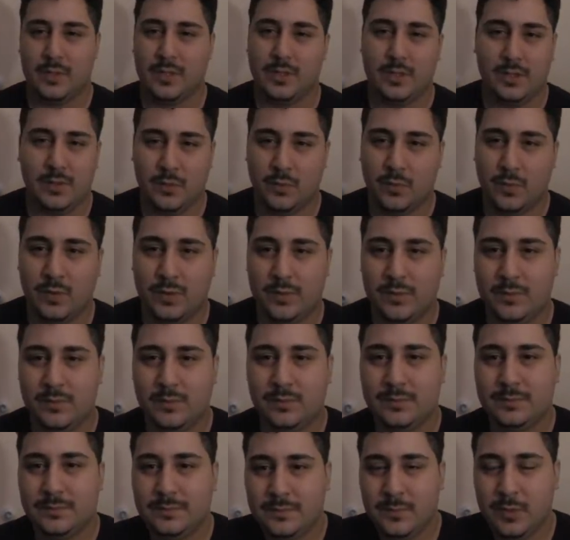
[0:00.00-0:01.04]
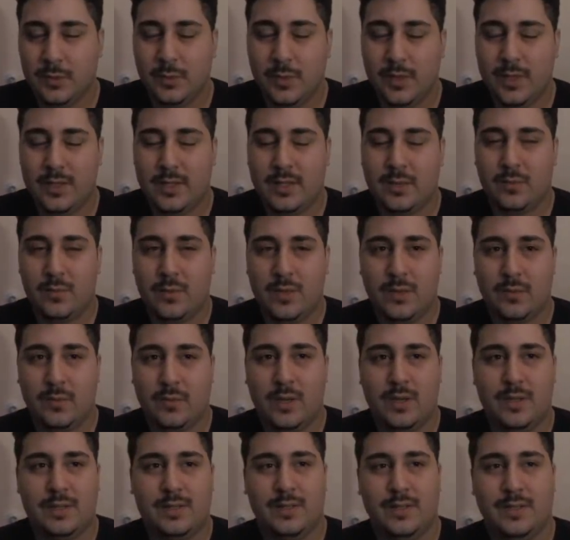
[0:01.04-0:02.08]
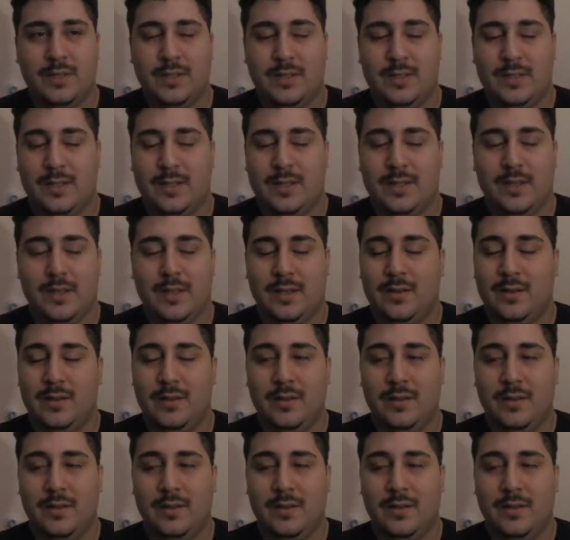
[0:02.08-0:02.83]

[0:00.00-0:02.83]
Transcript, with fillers: a good one, the way they rearranged the TTK.